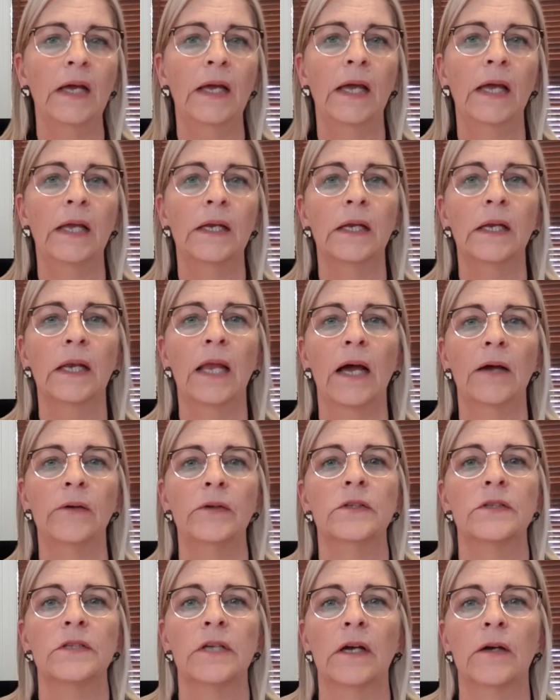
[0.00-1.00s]
And allow
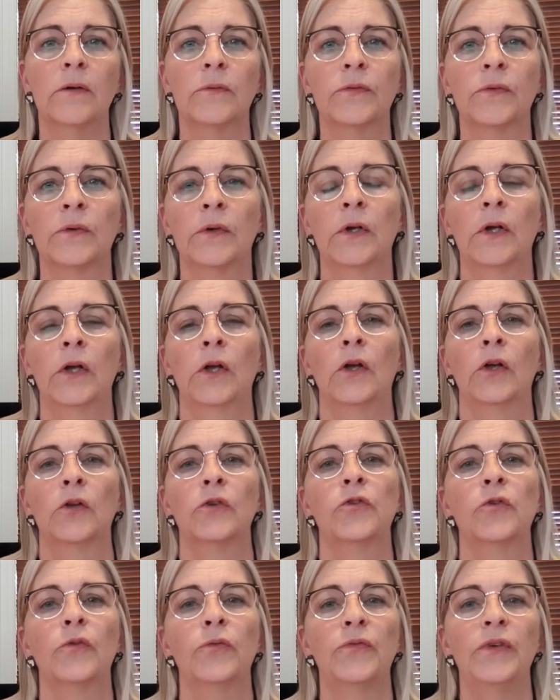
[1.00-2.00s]
yourself
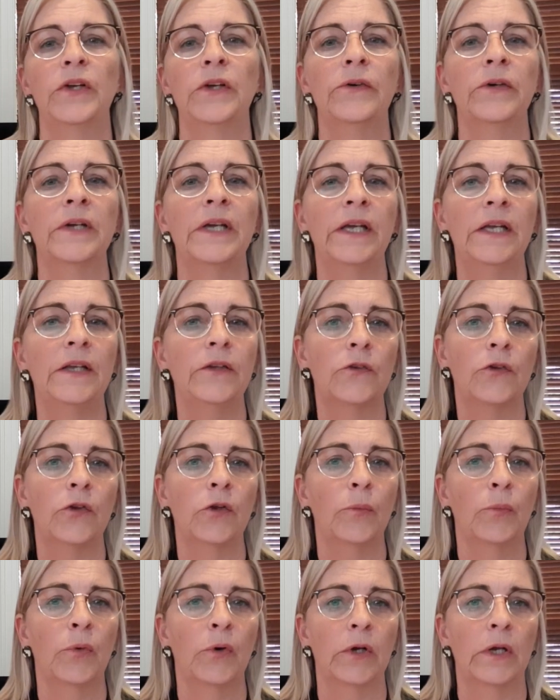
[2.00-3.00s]
to feel into
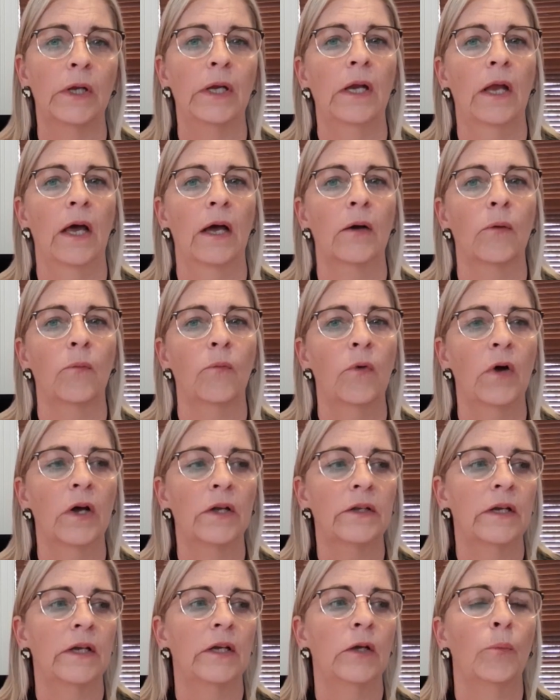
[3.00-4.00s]
your body, like
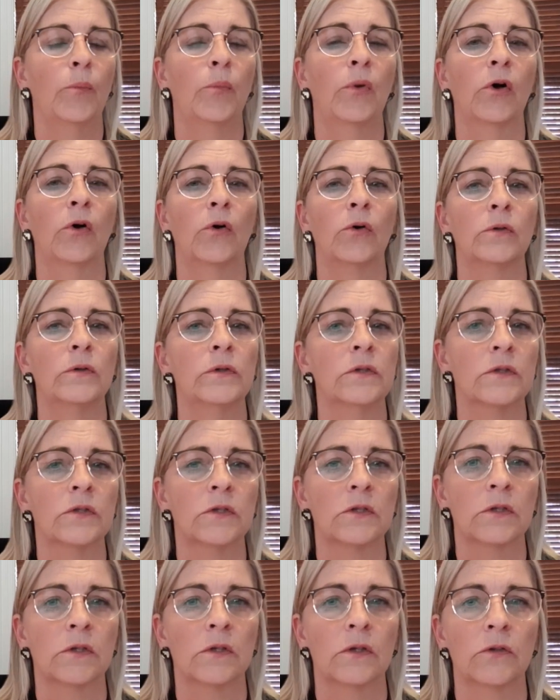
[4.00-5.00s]
what are your
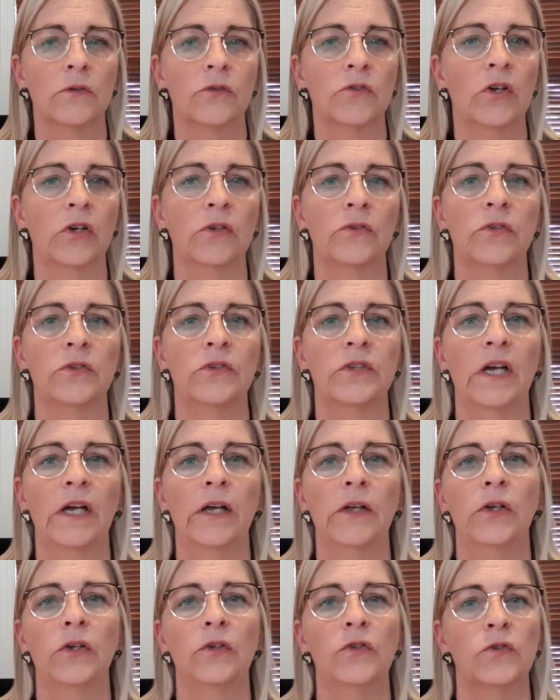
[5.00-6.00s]
bones trying to
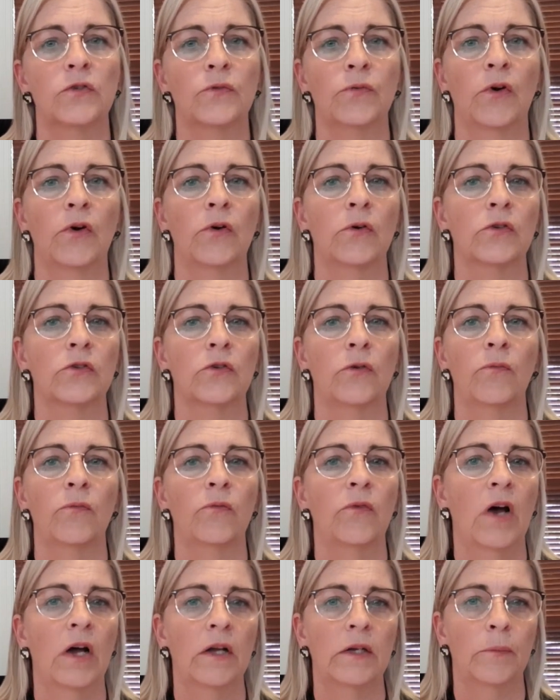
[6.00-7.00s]
tell you? Just focus on
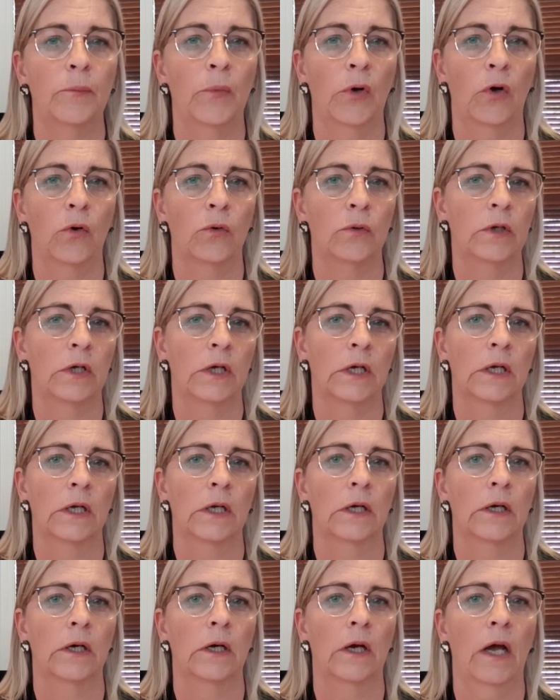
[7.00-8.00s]
one bone,
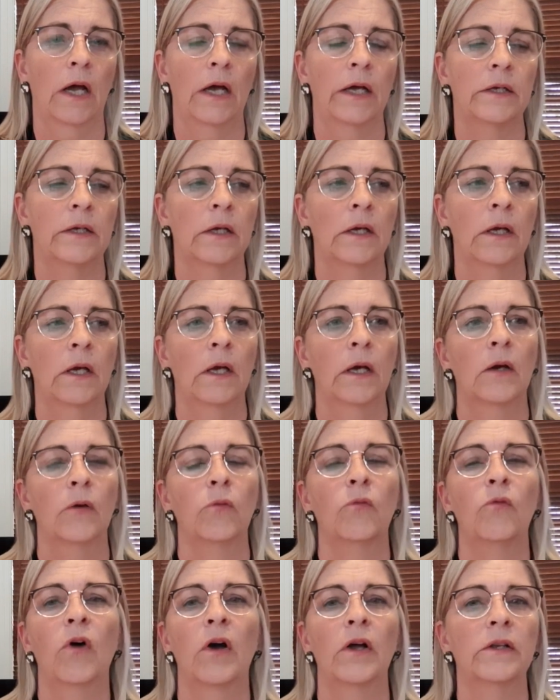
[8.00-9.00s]
right?
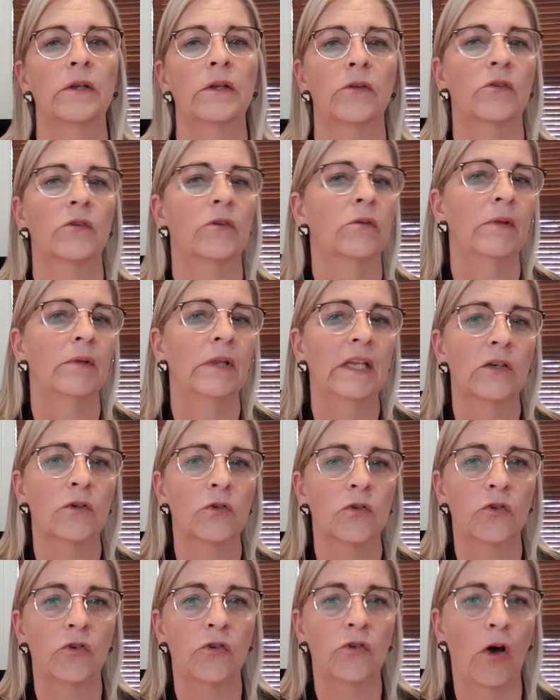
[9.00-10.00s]
One
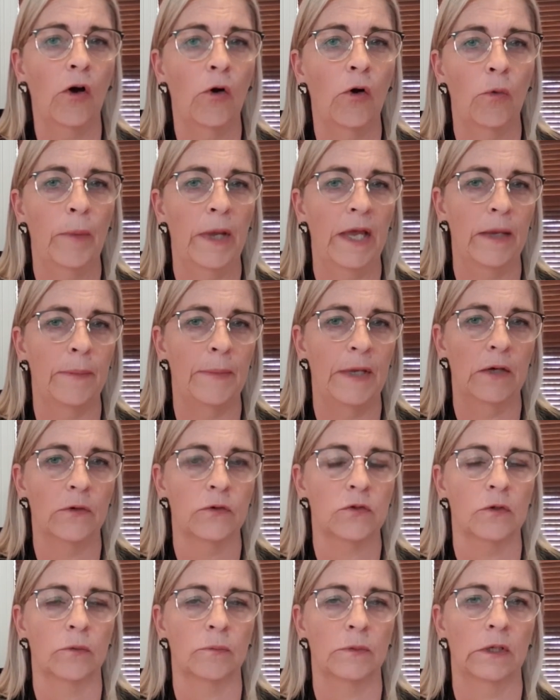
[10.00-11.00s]
little toe maybe, or
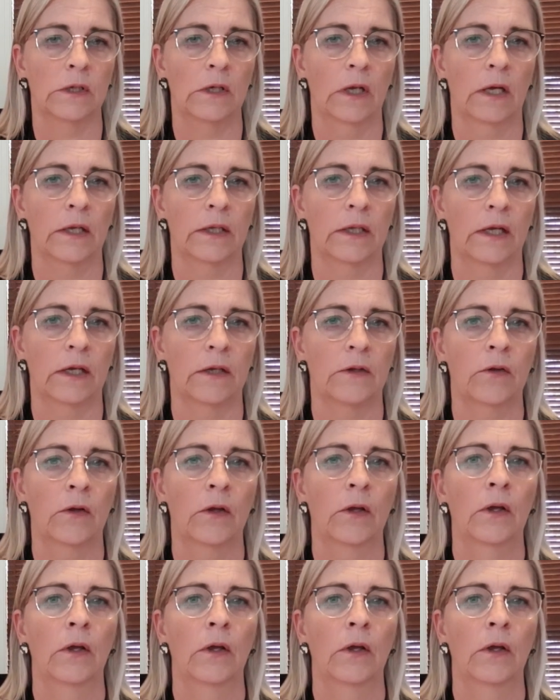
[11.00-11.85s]
something like that.